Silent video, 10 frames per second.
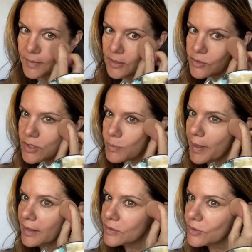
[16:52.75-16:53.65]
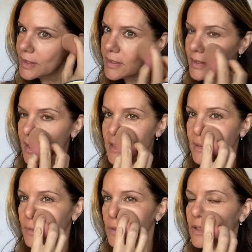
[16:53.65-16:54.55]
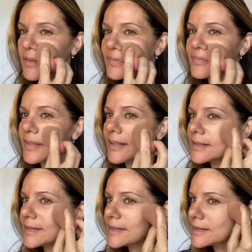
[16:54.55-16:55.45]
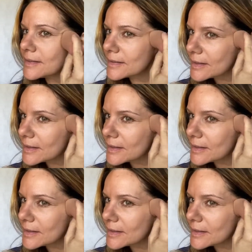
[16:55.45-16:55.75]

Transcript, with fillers: it just penetrates you guys and look how flawless